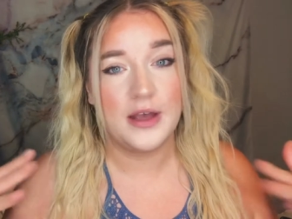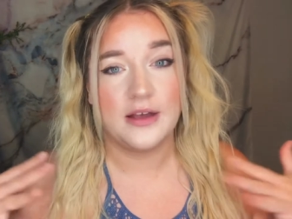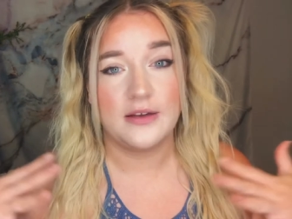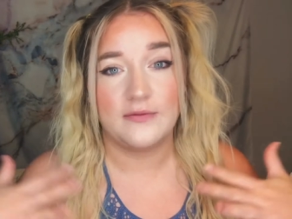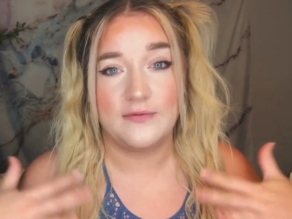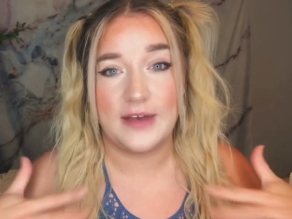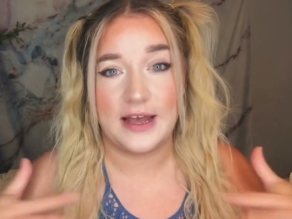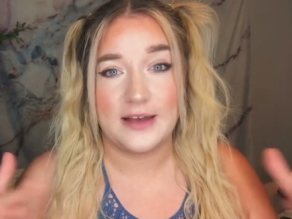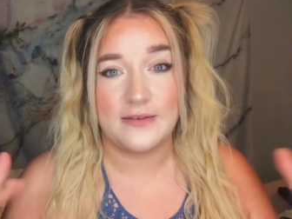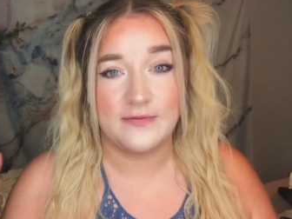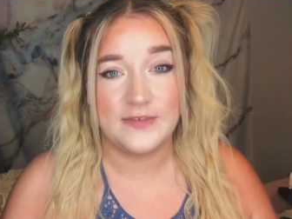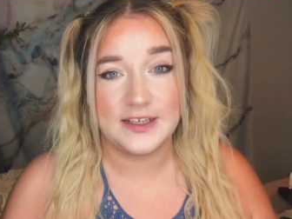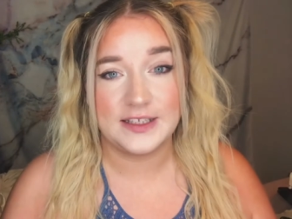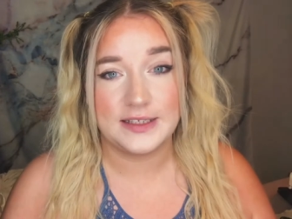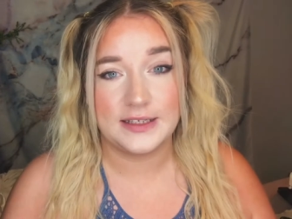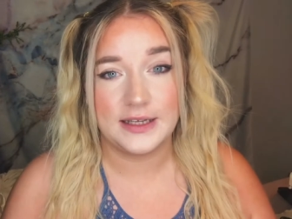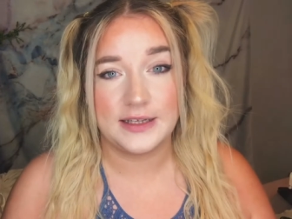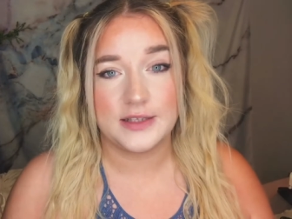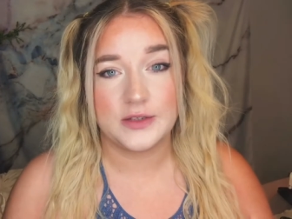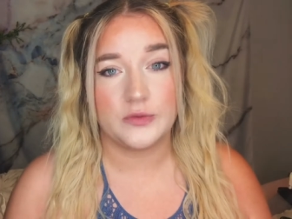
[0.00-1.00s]
vet
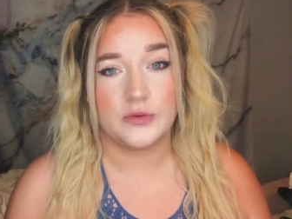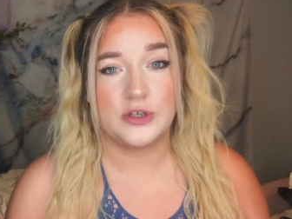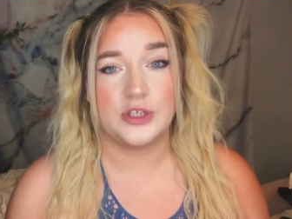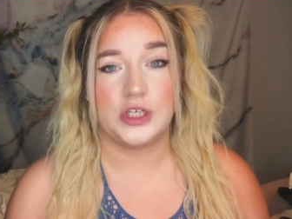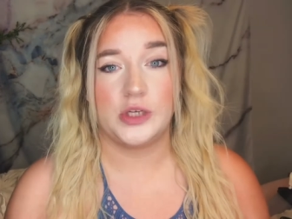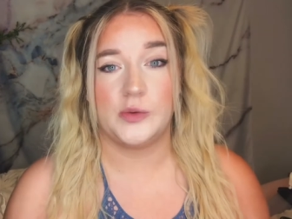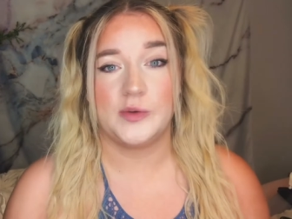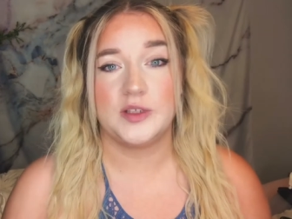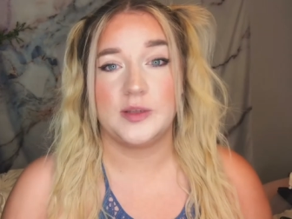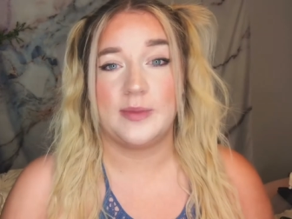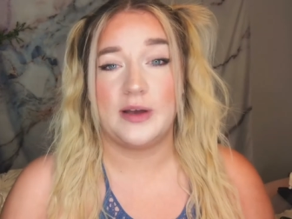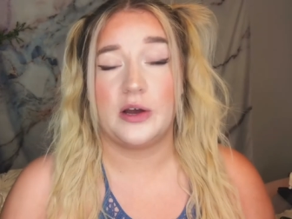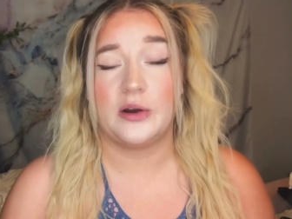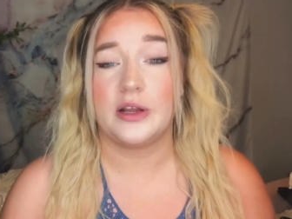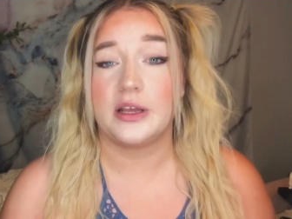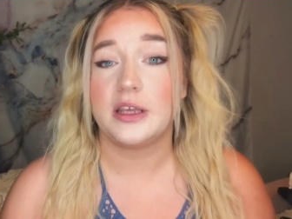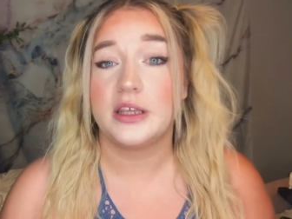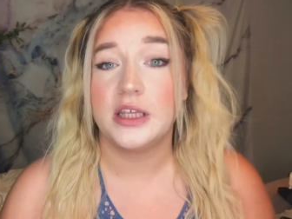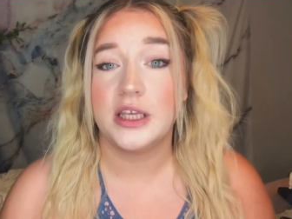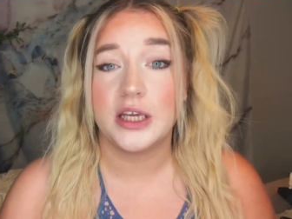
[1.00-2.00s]
visits when she was
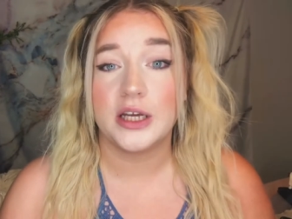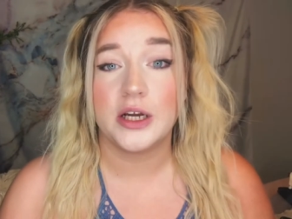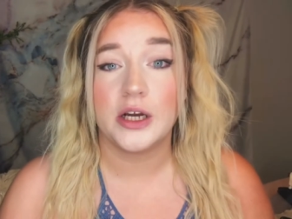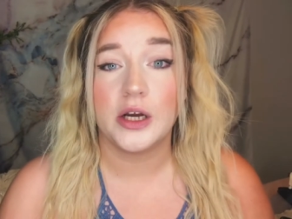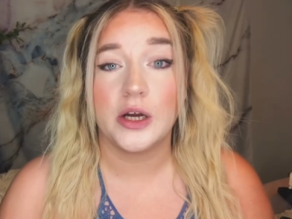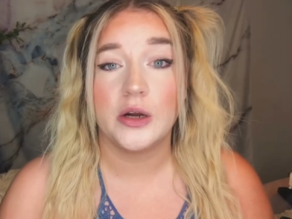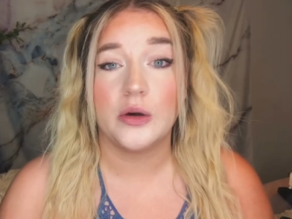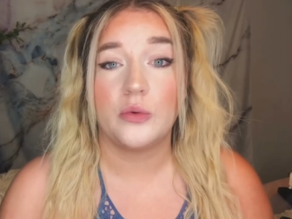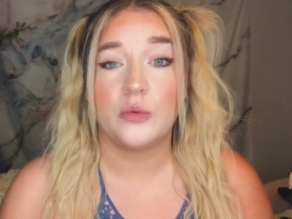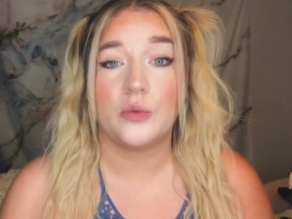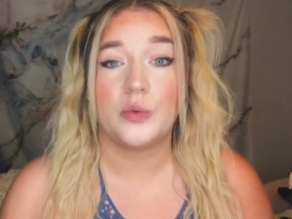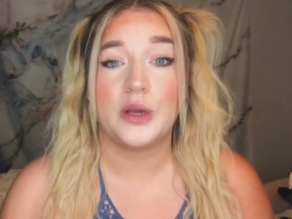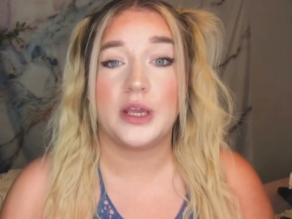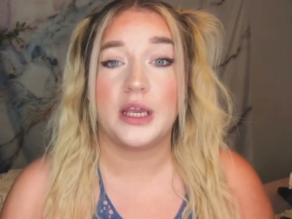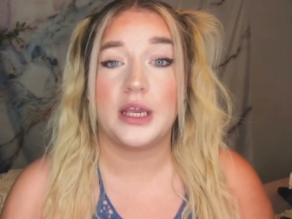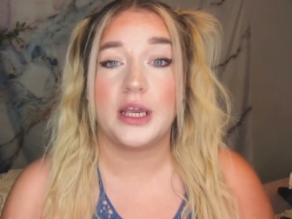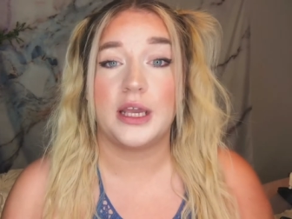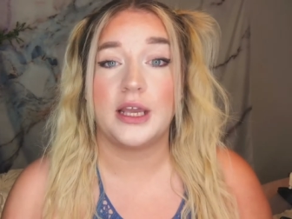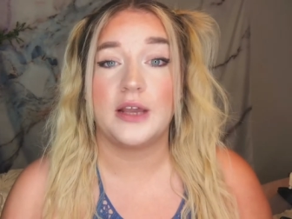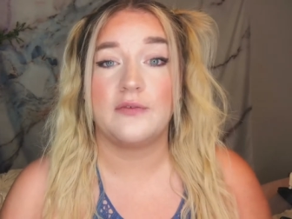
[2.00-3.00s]
about a year,
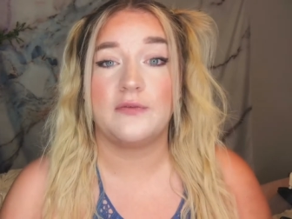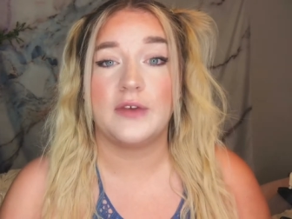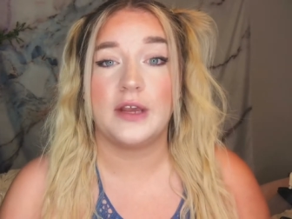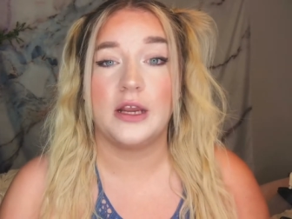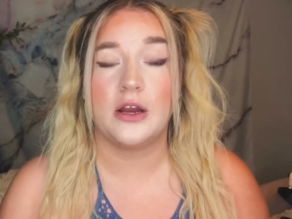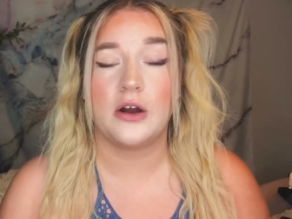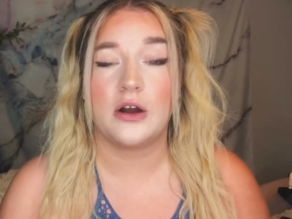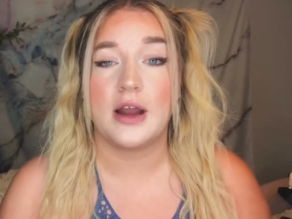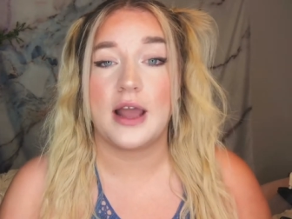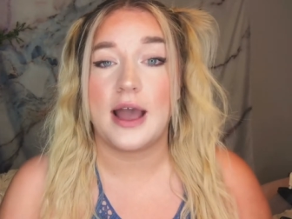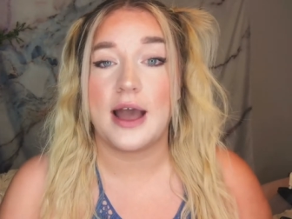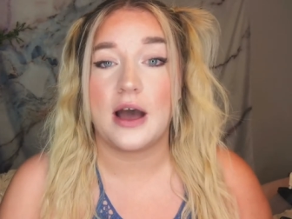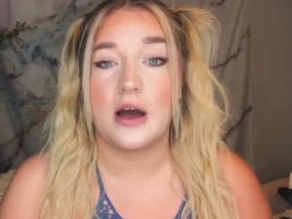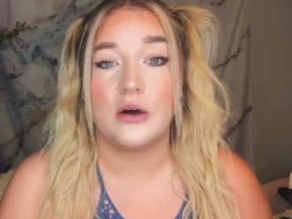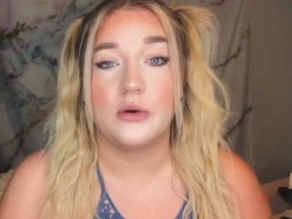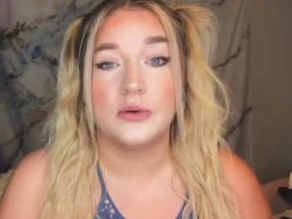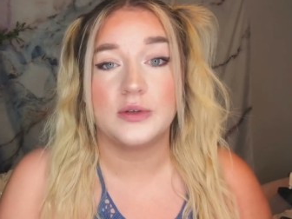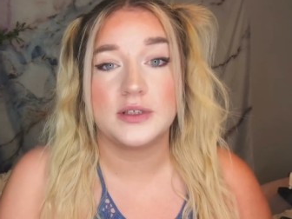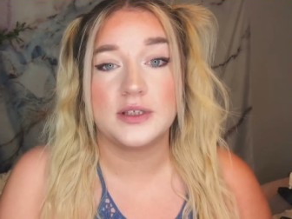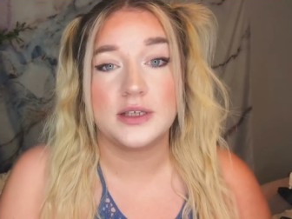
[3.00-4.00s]
we figured
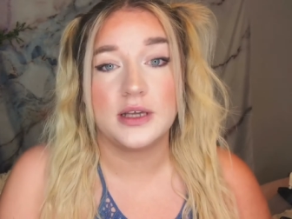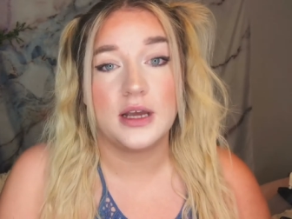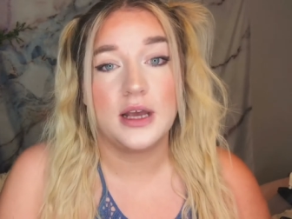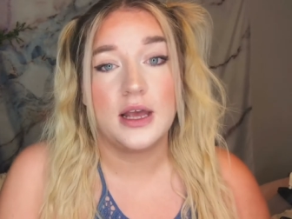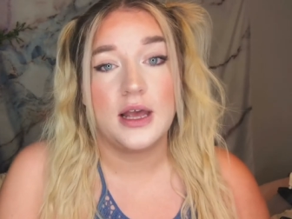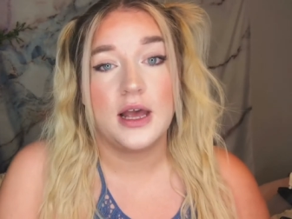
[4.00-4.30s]
out